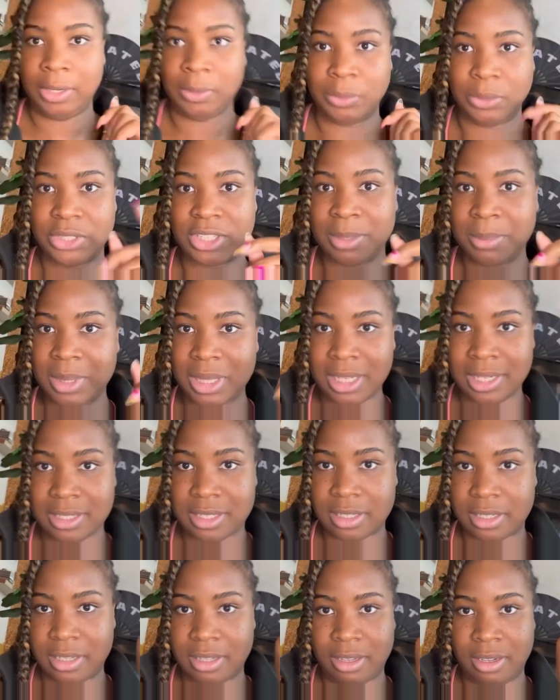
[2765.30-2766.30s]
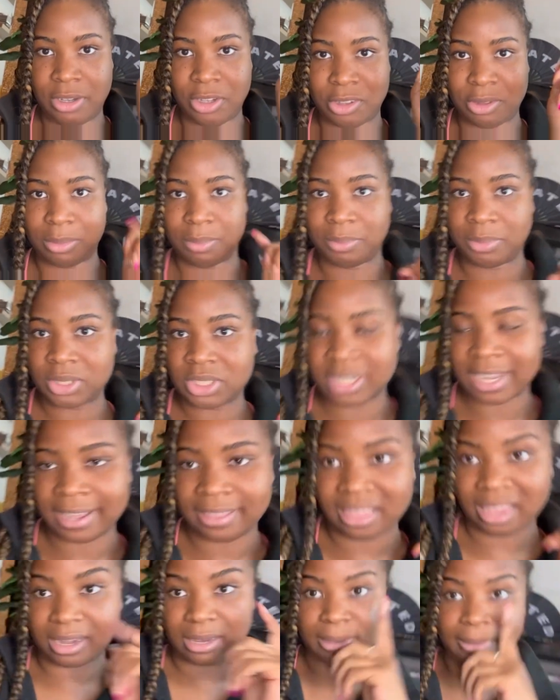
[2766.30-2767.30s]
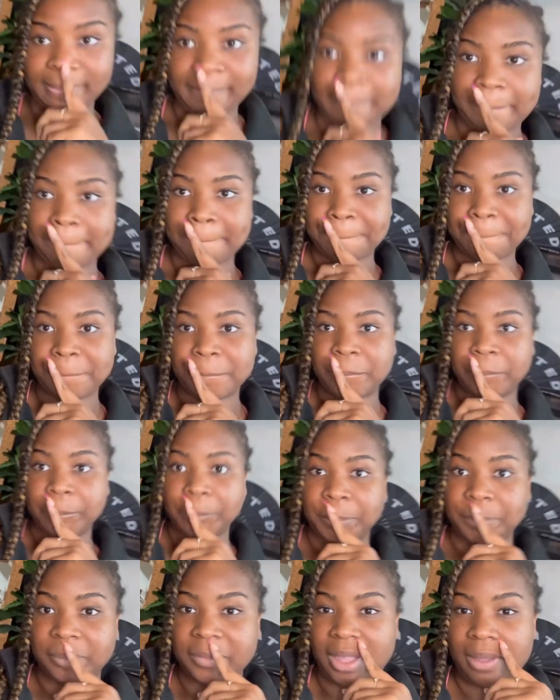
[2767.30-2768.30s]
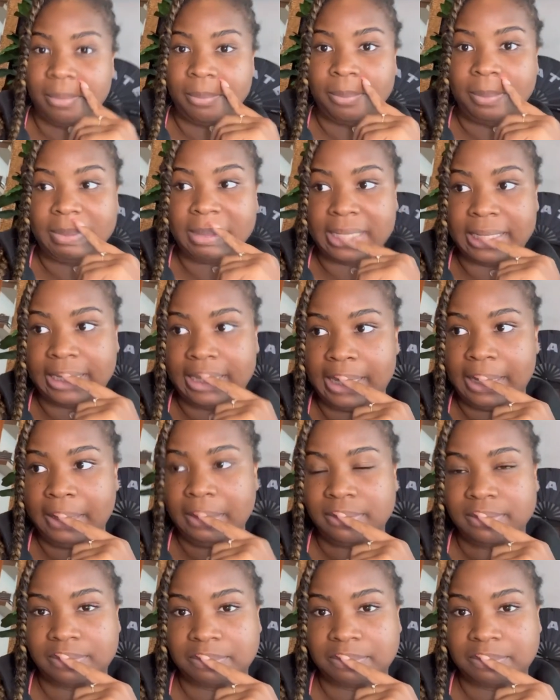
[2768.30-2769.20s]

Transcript: or something to, you know, tie that in. But